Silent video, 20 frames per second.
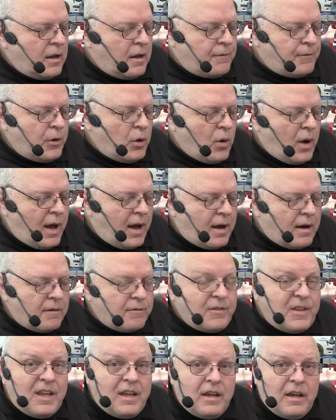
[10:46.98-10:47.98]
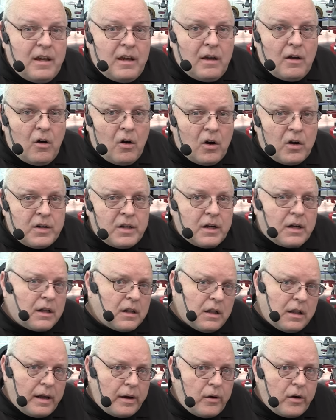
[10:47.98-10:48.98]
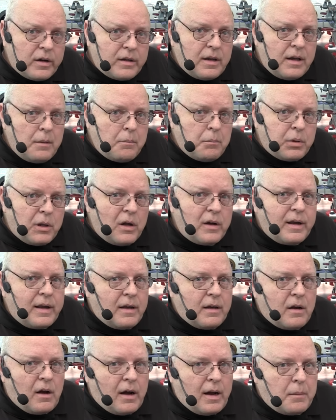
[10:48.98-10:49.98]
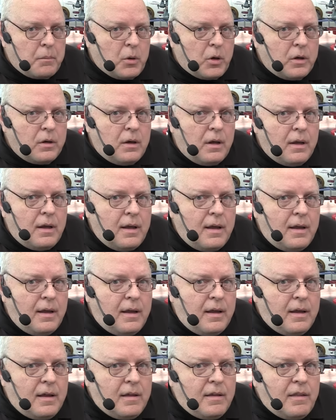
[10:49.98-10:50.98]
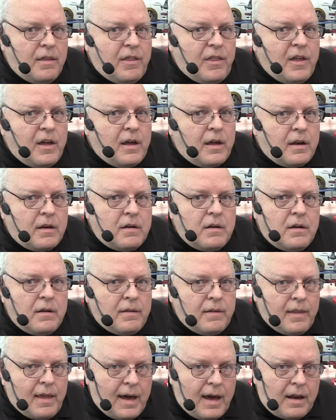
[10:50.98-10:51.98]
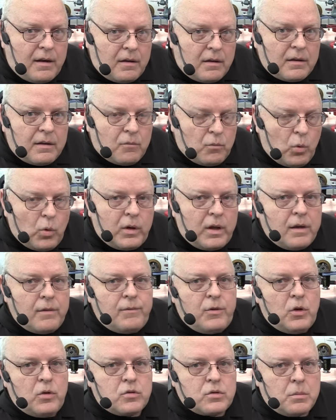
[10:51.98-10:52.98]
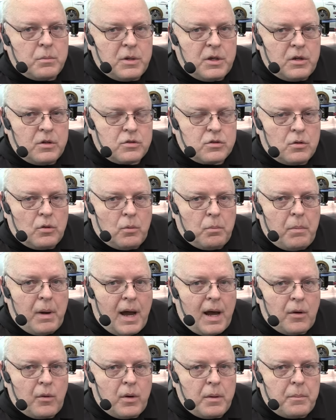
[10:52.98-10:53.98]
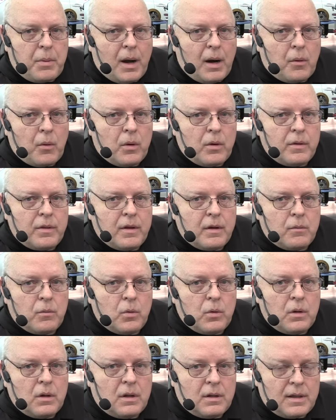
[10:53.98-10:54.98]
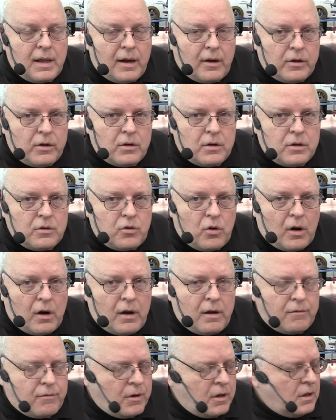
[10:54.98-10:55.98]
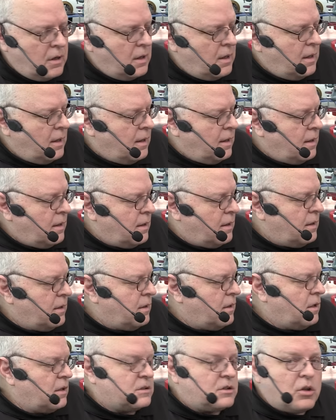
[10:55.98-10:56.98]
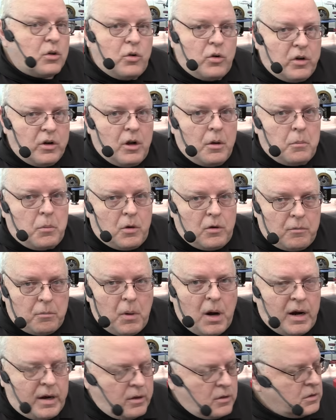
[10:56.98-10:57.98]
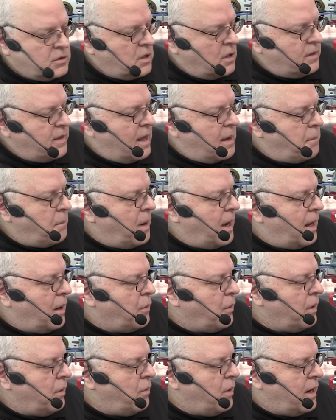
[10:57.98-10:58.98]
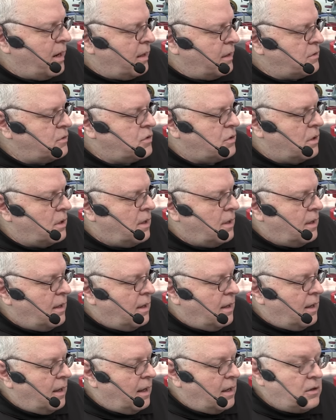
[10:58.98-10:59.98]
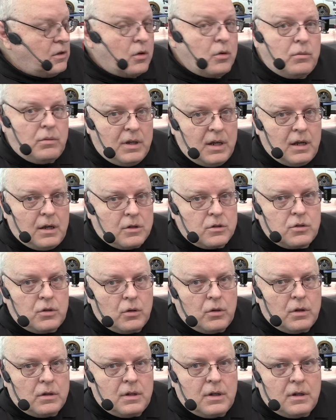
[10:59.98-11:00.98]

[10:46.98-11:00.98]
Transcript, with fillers: if you have the Honda Clarity plug in hybrid, then that will give you some additional battery power that will allow you to drive uh, a certain number of miles on that battery range. And you, yes, you could